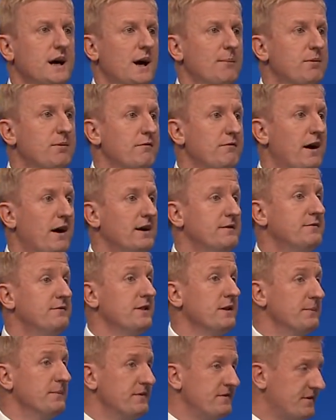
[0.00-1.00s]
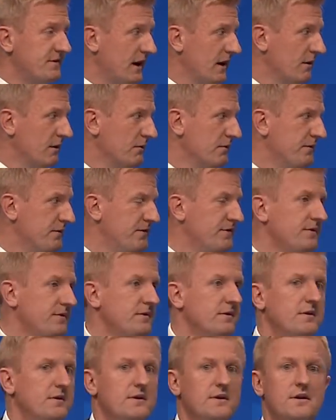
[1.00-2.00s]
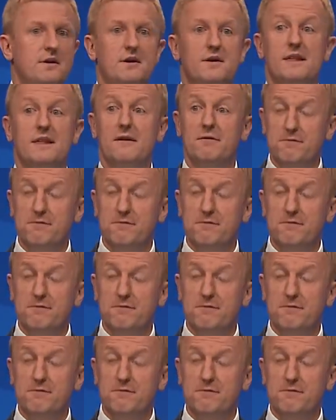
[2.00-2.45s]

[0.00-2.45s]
and provide for themselves, their